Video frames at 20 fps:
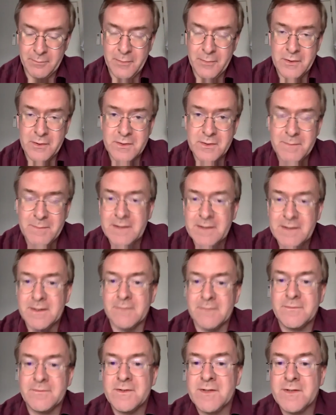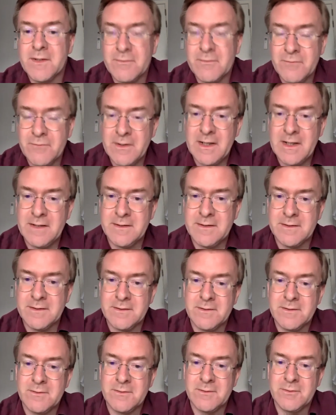perspectives related
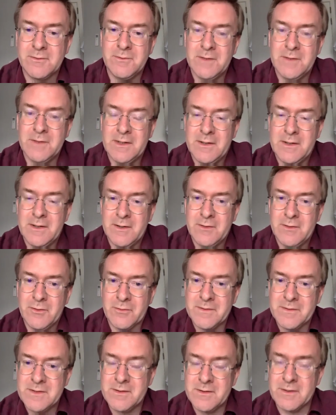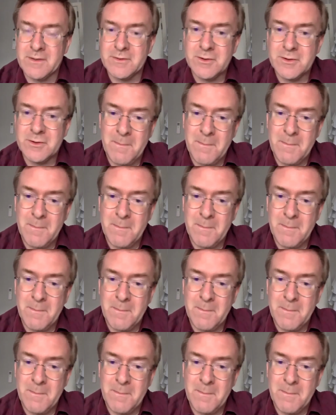to your research?